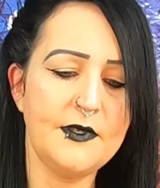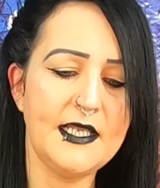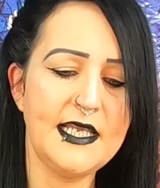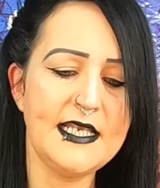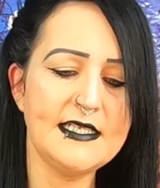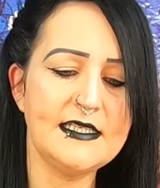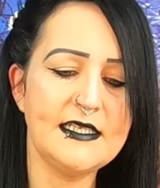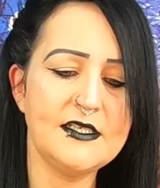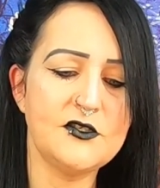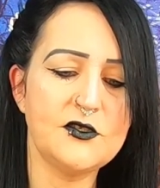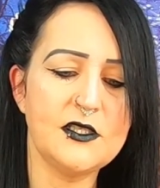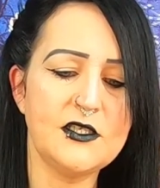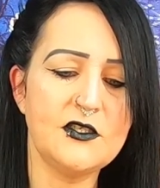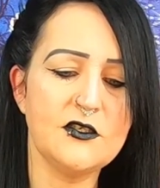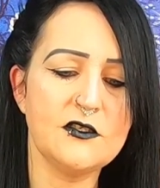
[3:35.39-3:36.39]
but it is
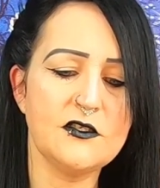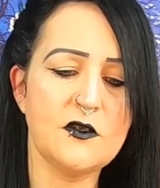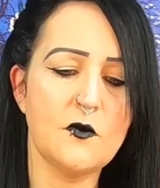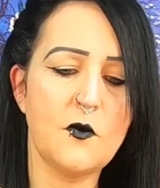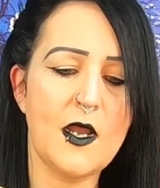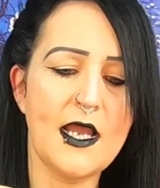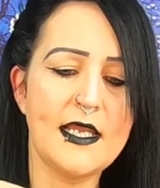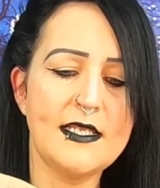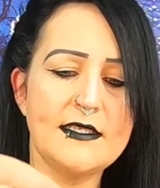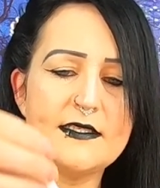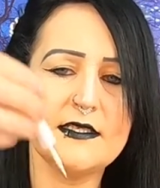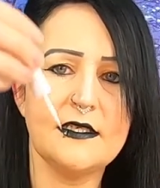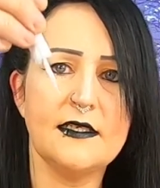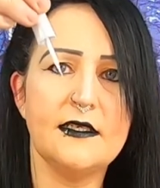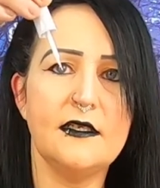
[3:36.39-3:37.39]
literally just a
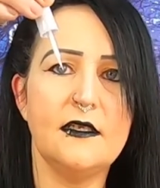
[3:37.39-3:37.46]
white.